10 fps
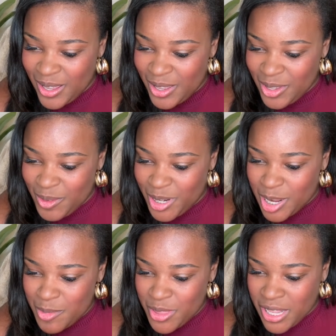You want to
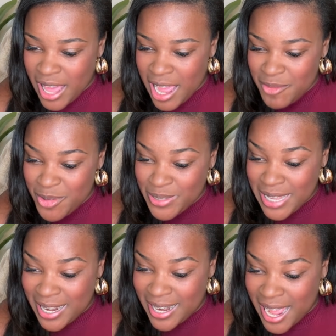come on the live, or was
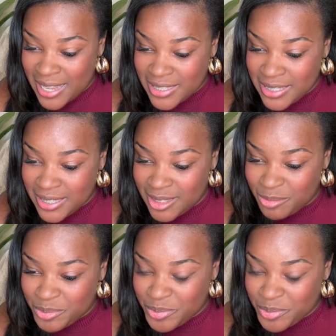that an accident?